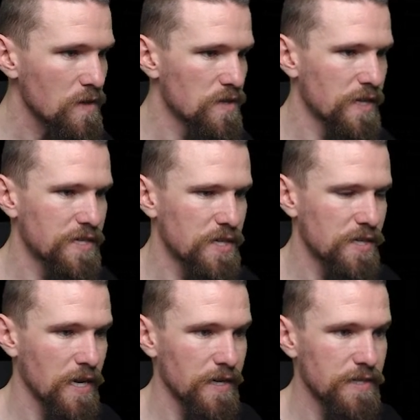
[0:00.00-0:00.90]
So let's
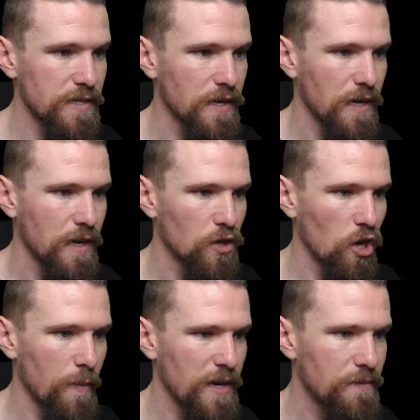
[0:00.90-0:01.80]
just hit
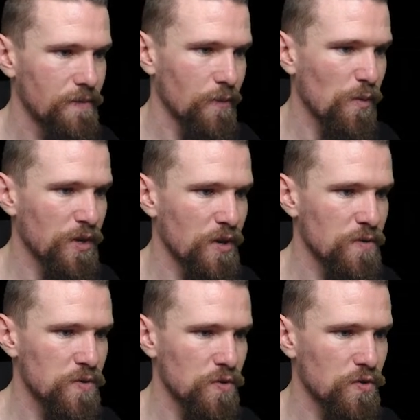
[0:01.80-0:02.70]
comma, and we want to
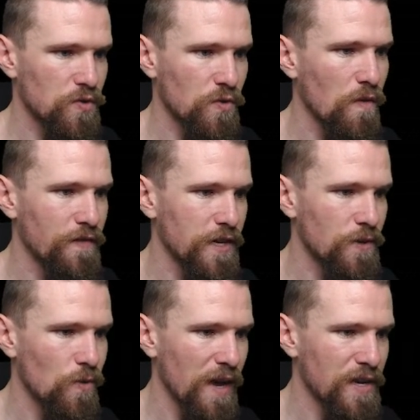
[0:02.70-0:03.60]
go to control
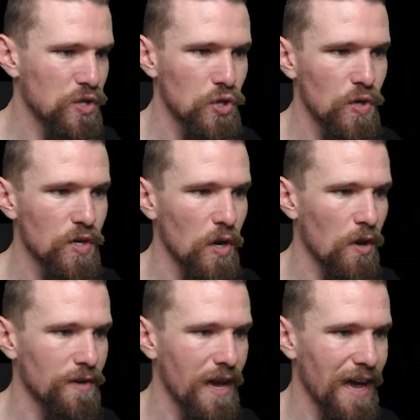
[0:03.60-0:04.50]
vehicle and turn
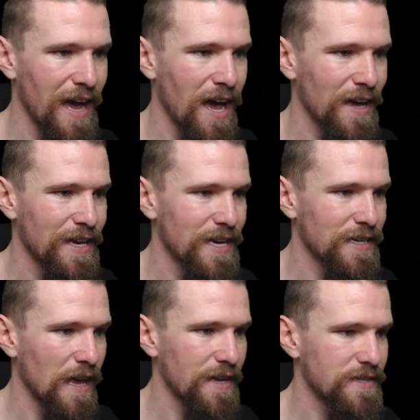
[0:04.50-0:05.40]
on our
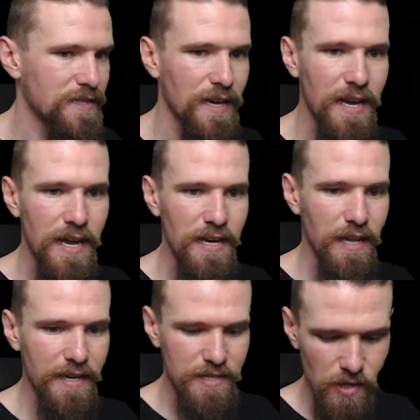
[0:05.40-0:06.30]
headlights,
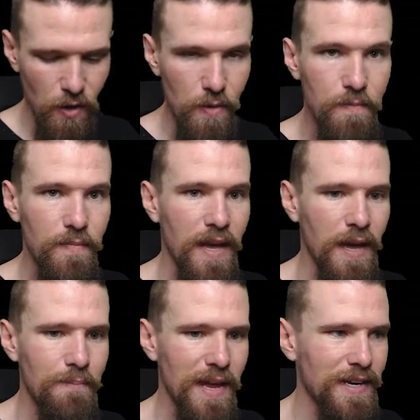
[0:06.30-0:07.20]
like so.
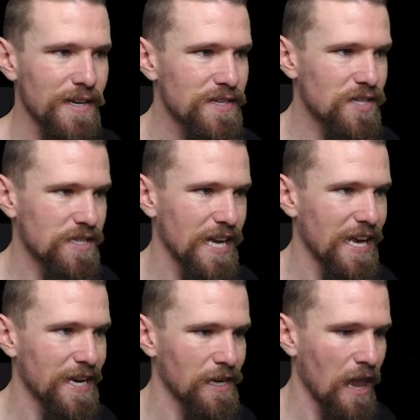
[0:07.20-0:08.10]
And it is just
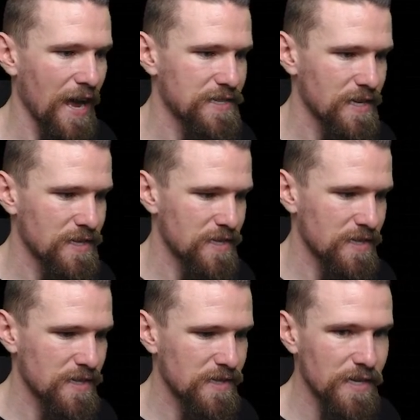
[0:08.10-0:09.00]
headlight, it's
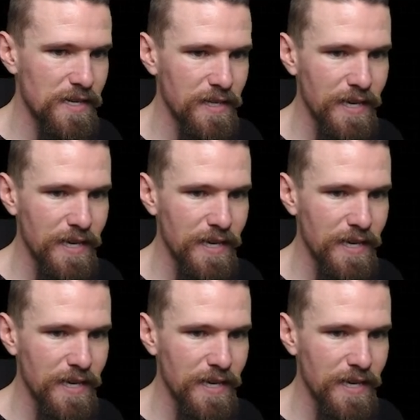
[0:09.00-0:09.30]
just a singular